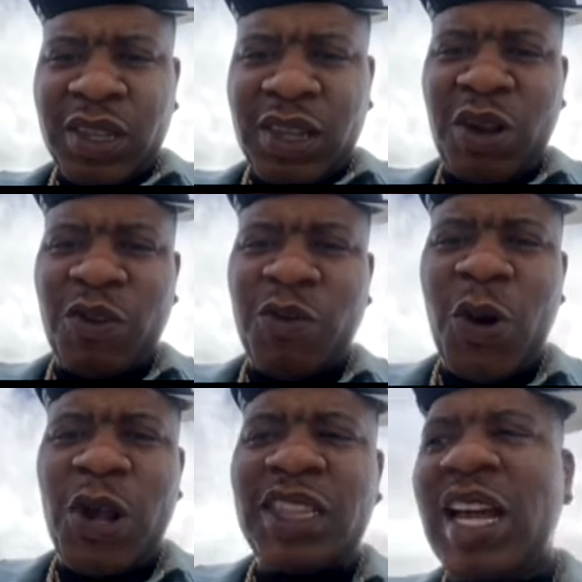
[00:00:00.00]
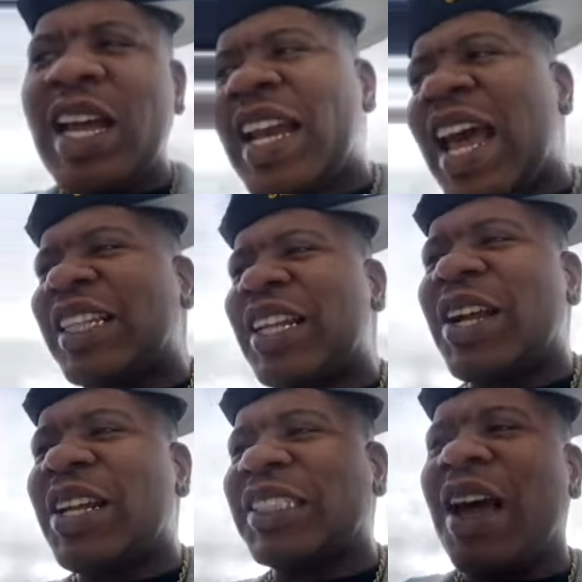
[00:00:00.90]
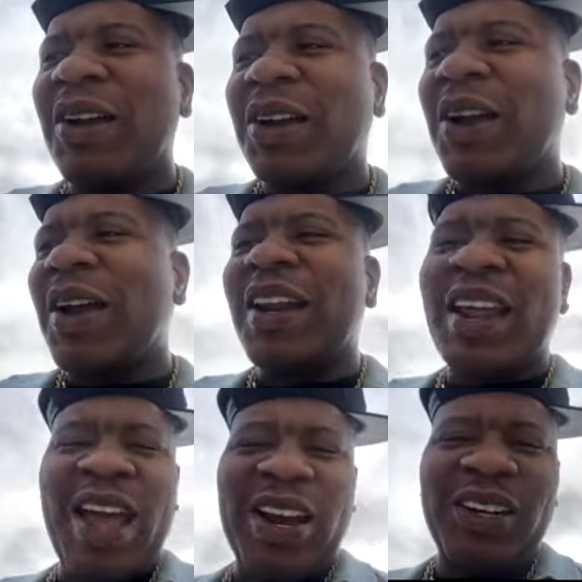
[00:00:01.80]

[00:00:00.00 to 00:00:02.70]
My boy thugging out there in South Carolina.